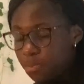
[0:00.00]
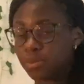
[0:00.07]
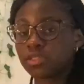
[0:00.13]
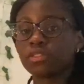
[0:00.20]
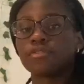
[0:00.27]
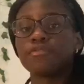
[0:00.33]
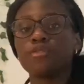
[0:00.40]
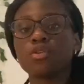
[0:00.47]
But
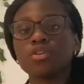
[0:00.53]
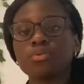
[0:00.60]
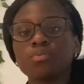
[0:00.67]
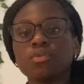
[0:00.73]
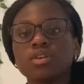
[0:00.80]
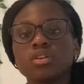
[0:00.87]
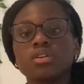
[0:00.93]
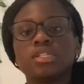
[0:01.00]
the fourth
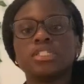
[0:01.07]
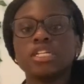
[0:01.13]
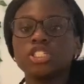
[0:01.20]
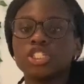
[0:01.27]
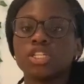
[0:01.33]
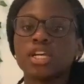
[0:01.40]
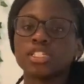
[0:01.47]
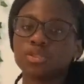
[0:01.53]
one,
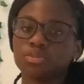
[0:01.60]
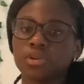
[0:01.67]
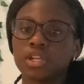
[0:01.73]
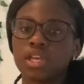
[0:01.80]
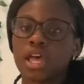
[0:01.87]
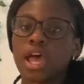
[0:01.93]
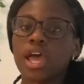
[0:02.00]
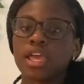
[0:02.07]
Deja and I split
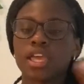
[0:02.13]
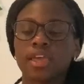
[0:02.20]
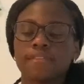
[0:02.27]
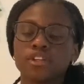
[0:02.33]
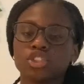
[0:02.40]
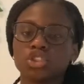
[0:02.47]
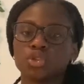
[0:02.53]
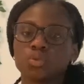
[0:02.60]
it. I gave
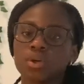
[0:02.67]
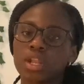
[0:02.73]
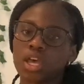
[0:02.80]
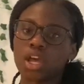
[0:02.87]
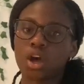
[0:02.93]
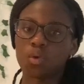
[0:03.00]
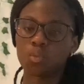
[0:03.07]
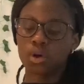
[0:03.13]
them two and I
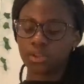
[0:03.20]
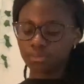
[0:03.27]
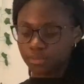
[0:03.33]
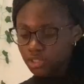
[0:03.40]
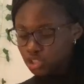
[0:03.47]
got one.